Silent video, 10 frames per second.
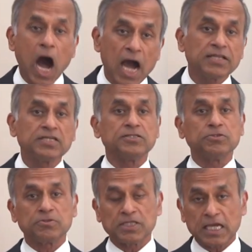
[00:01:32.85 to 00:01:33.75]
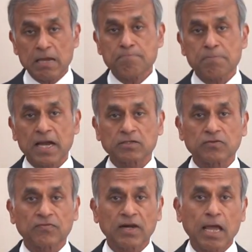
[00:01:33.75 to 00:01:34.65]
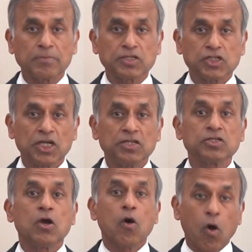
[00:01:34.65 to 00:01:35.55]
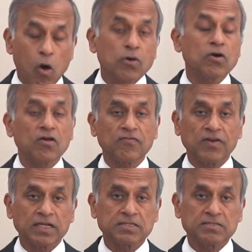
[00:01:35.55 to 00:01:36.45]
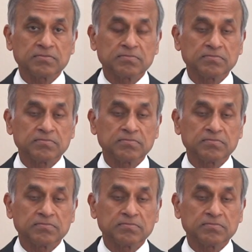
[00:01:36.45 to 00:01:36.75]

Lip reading: either due to the impact of climate change or conflicts.